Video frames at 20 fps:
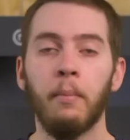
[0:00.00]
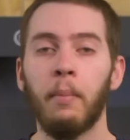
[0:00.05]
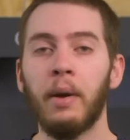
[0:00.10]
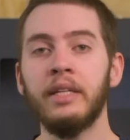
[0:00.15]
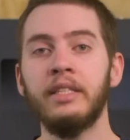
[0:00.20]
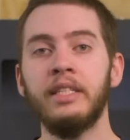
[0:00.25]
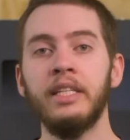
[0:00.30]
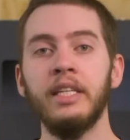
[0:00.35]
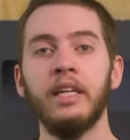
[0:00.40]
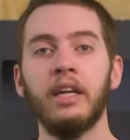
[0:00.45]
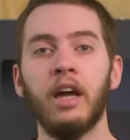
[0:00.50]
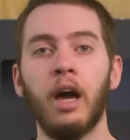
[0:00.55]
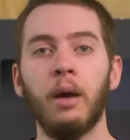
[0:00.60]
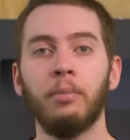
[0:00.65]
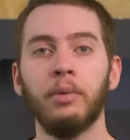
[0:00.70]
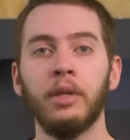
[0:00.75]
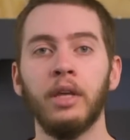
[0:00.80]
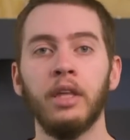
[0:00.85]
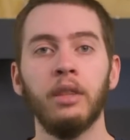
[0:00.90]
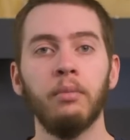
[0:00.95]
By
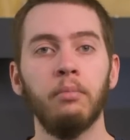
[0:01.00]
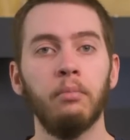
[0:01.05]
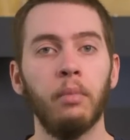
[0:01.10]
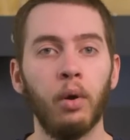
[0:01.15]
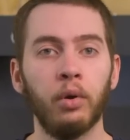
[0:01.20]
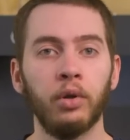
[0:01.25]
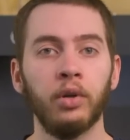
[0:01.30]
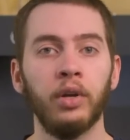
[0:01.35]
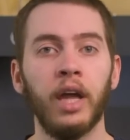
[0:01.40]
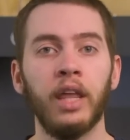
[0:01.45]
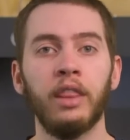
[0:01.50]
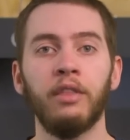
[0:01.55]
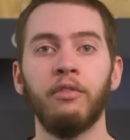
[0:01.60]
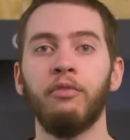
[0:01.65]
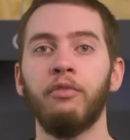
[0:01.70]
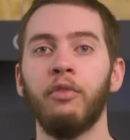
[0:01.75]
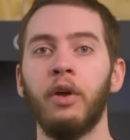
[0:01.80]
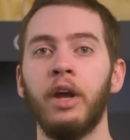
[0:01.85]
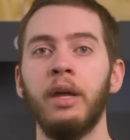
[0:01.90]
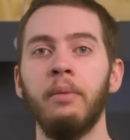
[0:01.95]
decoupling the motor and the
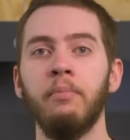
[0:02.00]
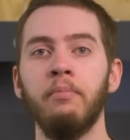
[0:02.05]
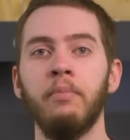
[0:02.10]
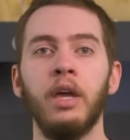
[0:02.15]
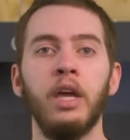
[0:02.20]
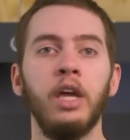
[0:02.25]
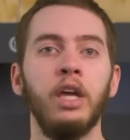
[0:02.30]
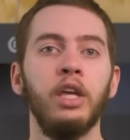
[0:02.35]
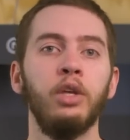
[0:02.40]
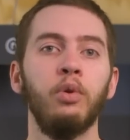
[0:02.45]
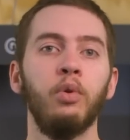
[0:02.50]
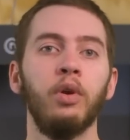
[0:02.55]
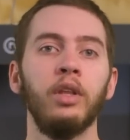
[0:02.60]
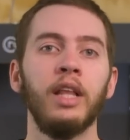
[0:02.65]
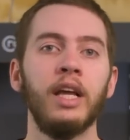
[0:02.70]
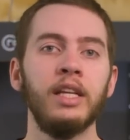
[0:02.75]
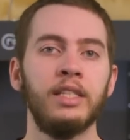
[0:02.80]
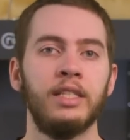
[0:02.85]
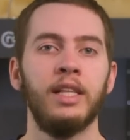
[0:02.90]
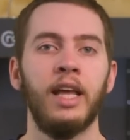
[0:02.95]
frame, you are
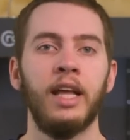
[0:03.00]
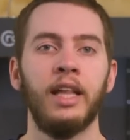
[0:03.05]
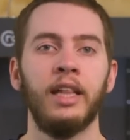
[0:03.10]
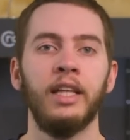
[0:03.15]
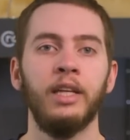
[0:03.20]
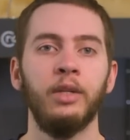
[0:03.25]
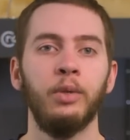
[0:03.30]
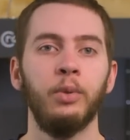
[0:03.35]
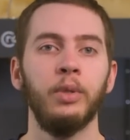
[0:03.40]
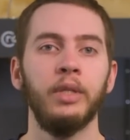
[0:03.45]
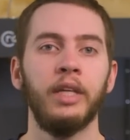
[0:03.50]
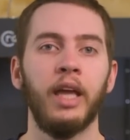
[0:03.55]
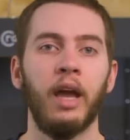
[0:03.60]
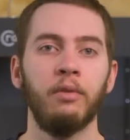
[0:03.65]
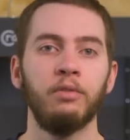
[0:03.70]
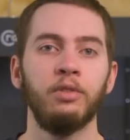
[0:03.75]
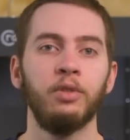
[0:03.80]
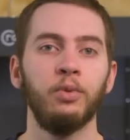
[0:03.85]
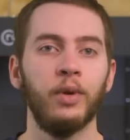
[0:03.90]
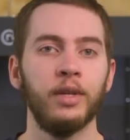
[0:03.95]
less likely to
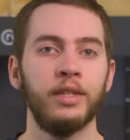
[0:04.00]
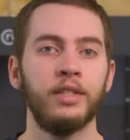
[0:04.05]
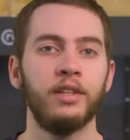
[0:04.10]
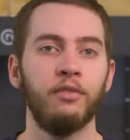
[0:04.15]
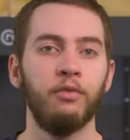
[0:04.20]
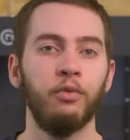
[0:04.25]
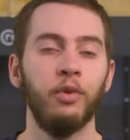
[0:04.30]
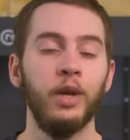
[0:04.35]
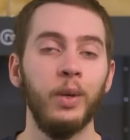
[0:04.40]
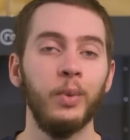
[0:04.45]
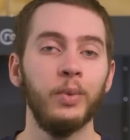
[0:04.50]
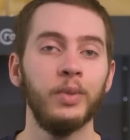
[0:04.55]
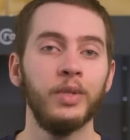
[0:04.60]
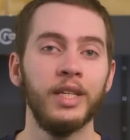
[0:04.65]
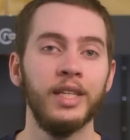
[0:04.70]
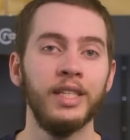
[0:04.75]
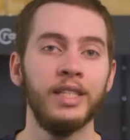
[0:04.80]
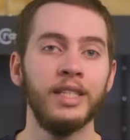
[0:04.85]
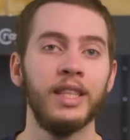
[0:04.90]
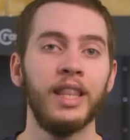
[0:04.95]
encounter resonant
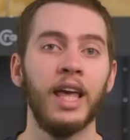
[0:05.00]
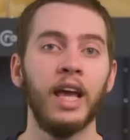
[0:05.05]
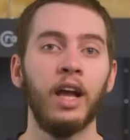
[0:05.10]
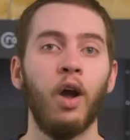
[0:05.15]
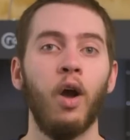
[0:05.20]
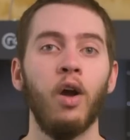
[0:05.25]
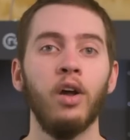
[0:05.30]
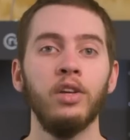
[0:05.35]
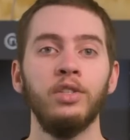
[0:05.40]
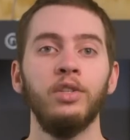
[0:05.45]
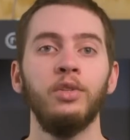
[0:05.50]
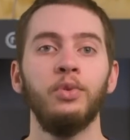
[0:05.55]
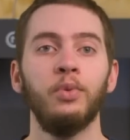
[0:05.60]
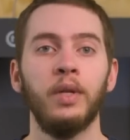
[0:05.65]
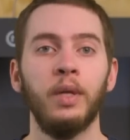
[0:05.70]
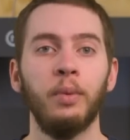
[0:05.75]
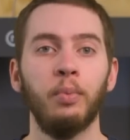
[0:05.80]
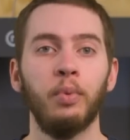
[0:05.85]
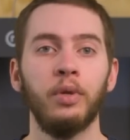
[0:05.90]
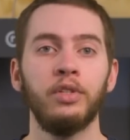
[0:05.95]
frequencies that cause your
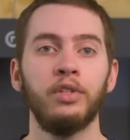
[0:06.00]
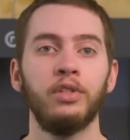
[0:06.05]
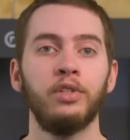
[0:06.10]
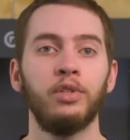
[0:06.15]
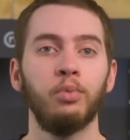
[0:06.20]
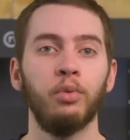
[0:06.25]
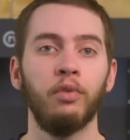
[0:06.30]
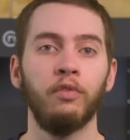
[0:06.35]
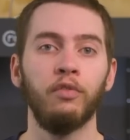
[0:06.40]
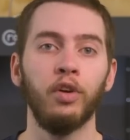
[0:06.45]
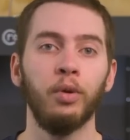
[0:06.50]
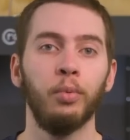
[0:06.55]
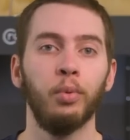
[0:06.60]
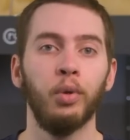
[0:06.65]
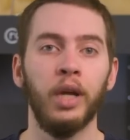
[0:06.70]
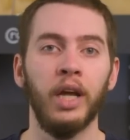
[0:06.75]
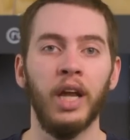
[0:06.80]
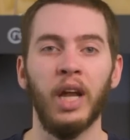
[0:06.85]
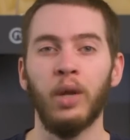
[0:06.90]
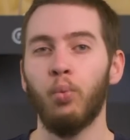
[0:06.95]
3D printer to
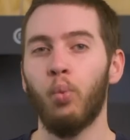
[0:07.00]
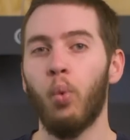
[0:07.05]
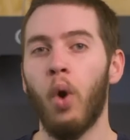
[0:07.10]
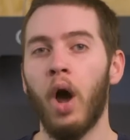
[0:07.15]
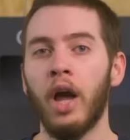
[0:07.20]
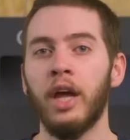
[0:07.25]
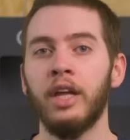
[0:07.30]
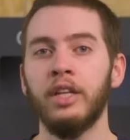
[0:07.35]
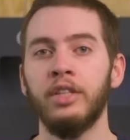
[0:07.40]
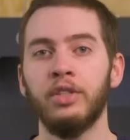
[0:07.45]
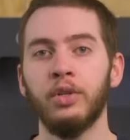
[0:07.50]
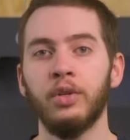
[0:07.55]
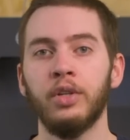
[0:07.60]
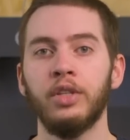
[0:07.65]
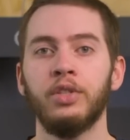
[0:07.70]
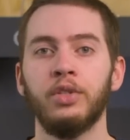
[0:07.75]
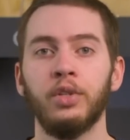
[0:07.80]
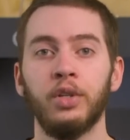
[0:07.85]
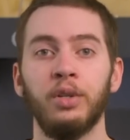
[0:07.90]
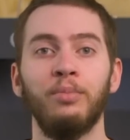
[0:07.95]
reverberate and whine
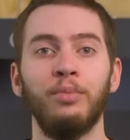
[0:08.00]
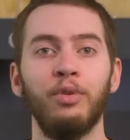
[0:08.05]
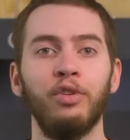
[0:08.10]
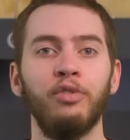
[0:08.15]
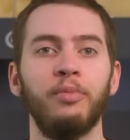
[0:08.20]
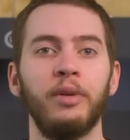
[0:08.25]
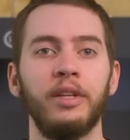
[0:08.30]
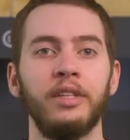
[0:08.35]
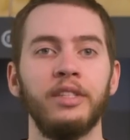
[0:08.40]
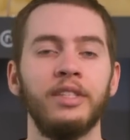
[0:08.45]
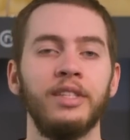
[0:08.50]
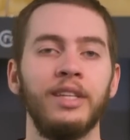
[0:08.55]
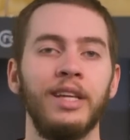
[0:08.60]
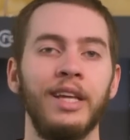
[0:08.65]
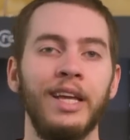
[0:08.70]
during certain movements.